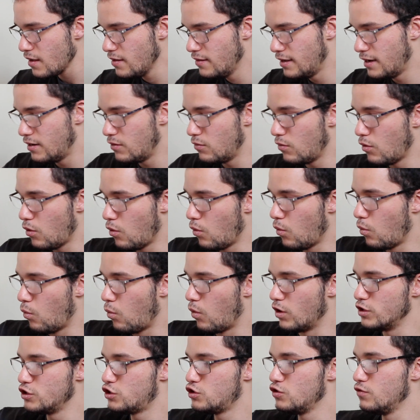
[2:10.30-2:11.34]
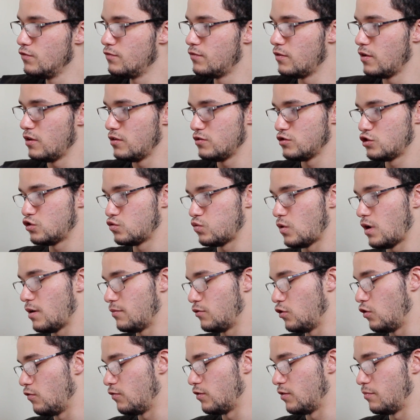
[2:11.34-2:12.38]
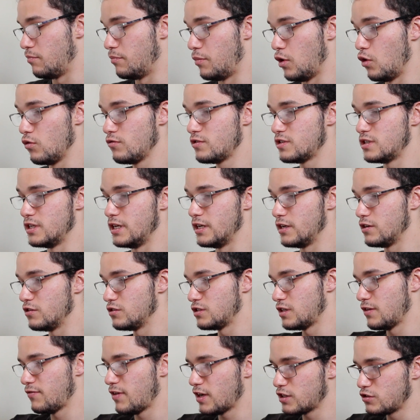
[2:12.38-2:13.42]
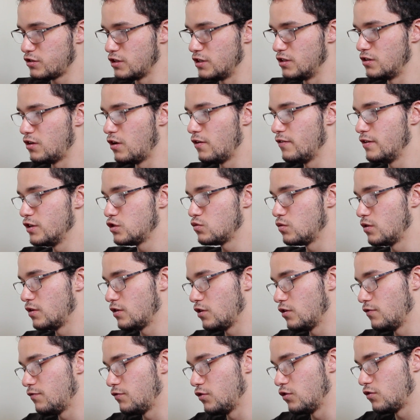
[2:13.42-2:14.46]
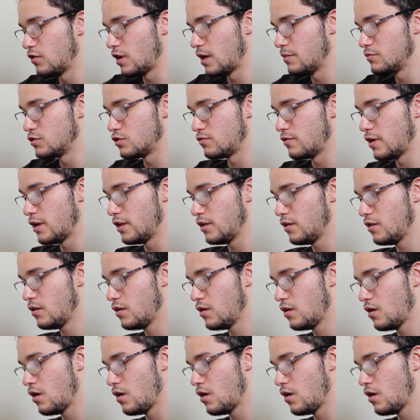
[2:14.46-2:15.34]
Now, once you've swabbed over both sneakers, I've actually done this one a good few times already,